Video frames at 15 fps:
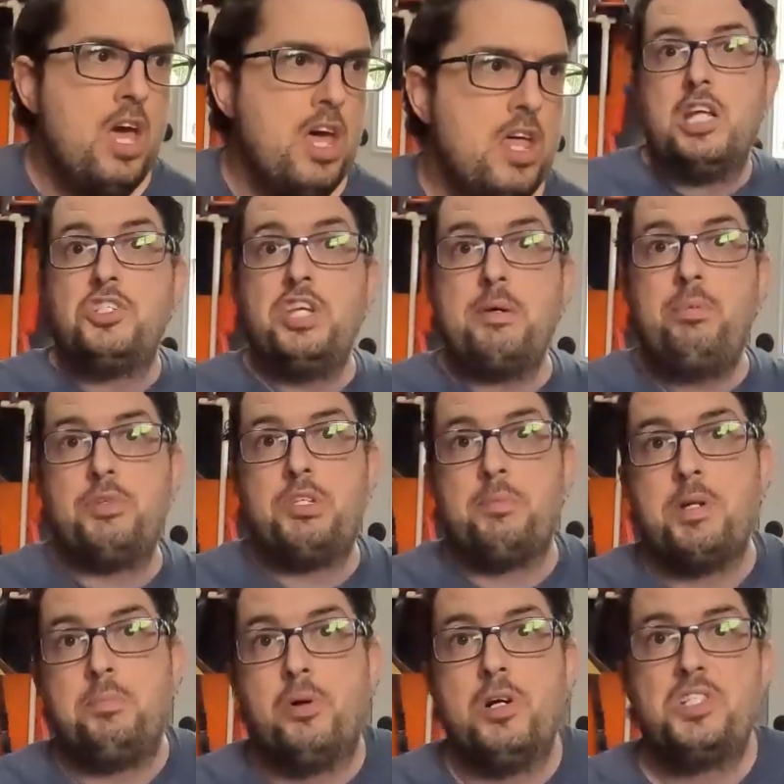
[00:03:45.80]
An example of some
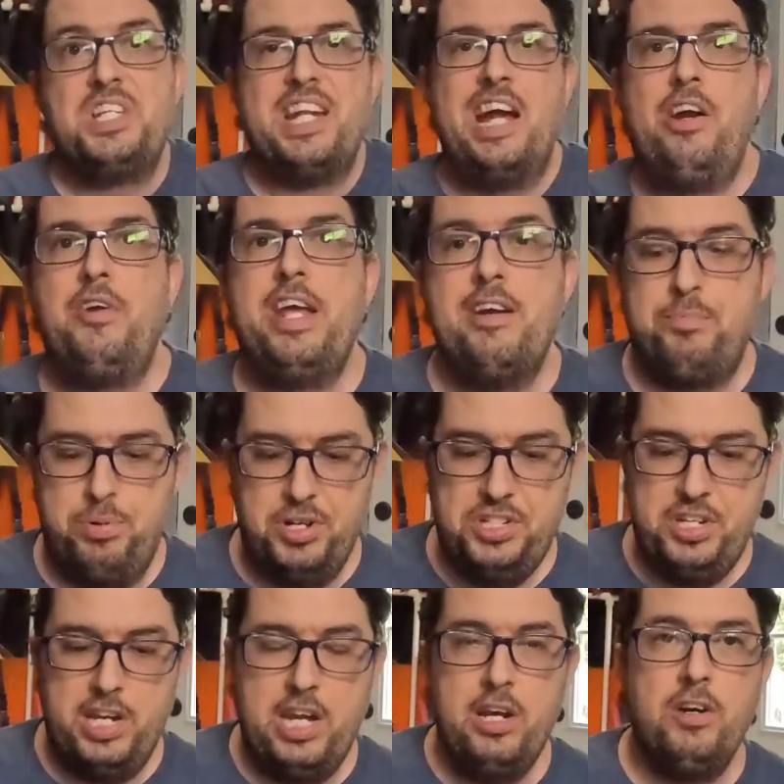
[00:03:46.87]
of the parts that I already have
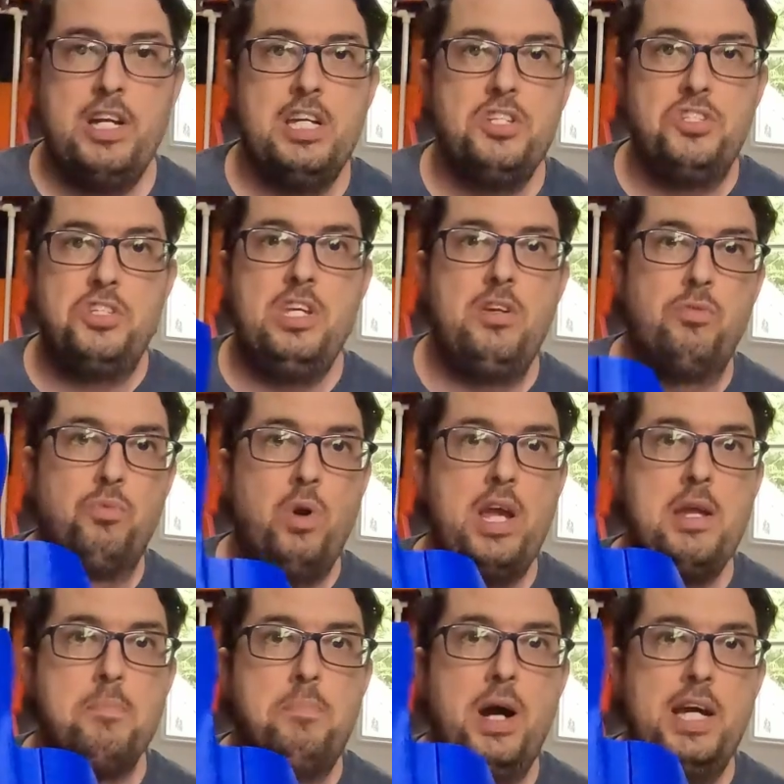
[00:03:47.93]
printed here is the
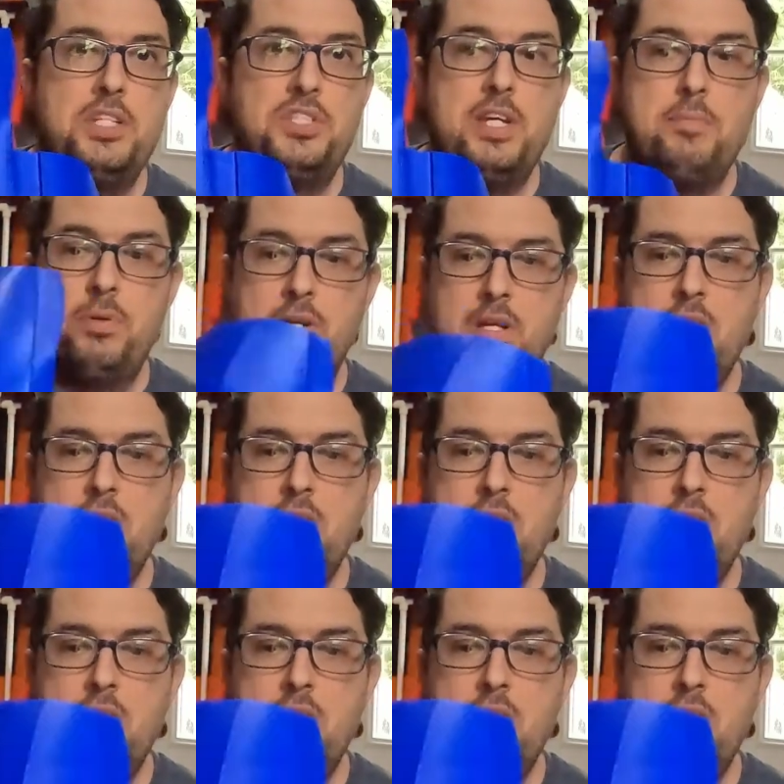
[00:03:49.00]
right bicep.